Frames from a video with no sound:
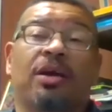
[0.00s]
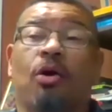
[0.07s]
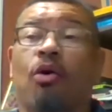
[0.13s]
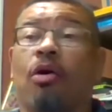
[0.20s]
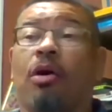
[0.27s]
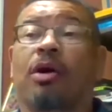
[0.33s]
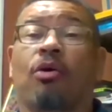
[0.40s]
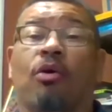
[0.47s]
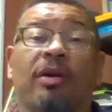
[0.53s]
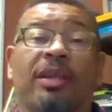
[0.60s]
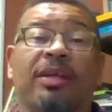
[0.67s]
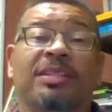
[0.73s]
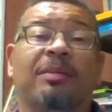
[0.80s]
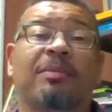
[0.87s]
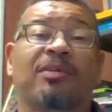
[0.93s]
or
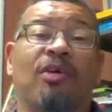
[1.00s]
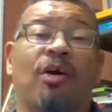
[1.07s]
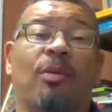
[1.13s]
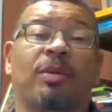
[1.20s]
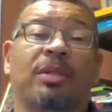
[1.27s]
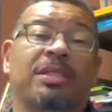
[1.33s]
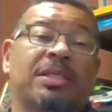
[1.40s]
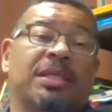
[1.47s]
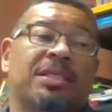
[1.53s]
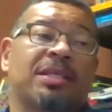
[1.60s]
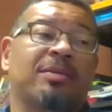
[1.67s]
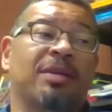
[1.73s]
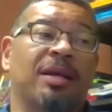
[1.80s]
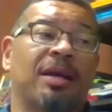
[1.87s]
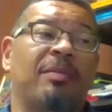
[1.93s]
there's something wrong with the
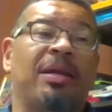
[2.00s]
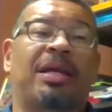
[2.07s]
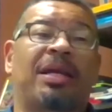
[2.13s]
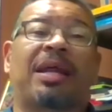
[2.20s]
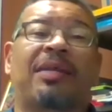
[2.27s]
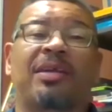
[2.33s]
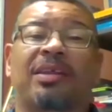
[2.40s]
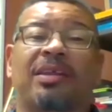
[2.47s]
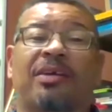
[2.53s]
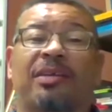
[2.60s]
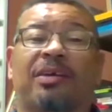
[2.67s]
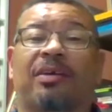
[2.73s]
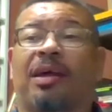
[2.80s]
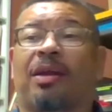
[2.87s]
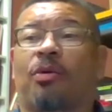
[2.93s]
system. I mean, 'cause I think there
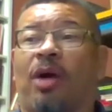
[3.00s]
are a lot of